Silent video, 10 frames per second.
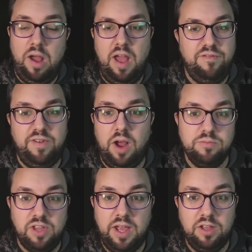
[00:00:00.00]
Everything
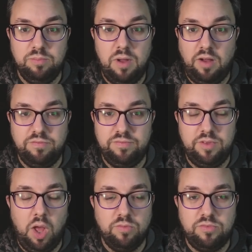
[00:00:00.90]
I'm saying is
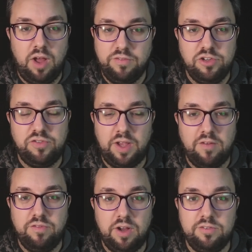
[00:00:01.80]
I just think
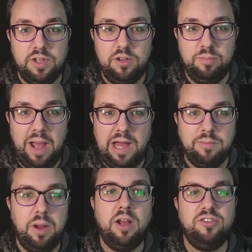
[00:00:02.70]
everything I've said is
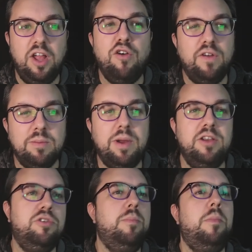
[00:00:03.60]
bad, but I still think
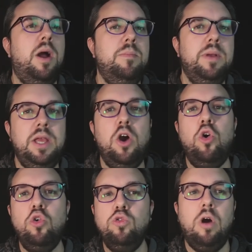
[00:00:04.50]
Patriot might be
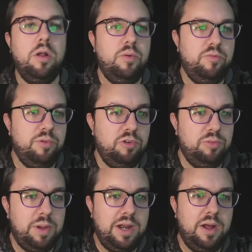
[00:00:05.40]
alright with Bruce
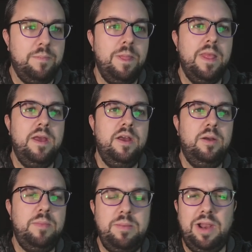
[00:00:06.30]
Banner.
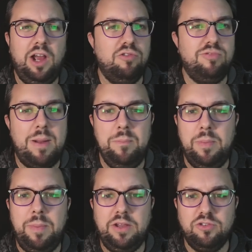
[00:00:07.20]
Maybe like a
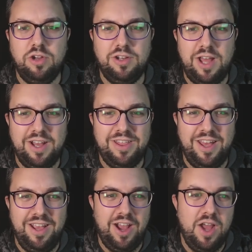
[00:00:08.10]
ramp Patriot deck.
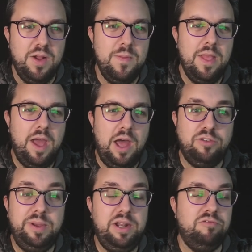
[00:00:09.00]
There you go.
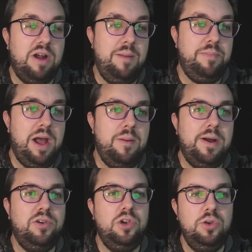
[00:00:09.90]
Speaking of ramp, how
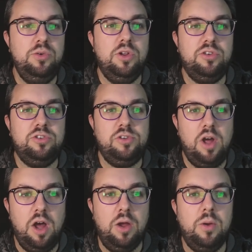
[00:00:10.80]
about Lunar
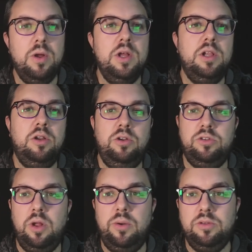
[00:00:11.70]
Snow? Lunar
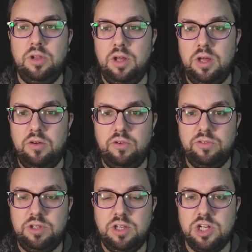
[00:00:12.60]
Snow is going to
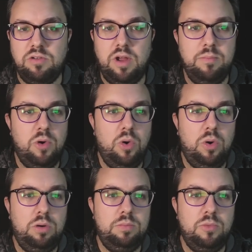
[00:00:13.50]
obviously generate
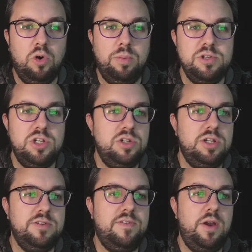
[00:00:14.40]
more
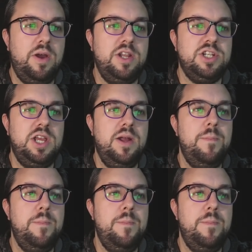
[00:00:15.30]
opportunity to float energy.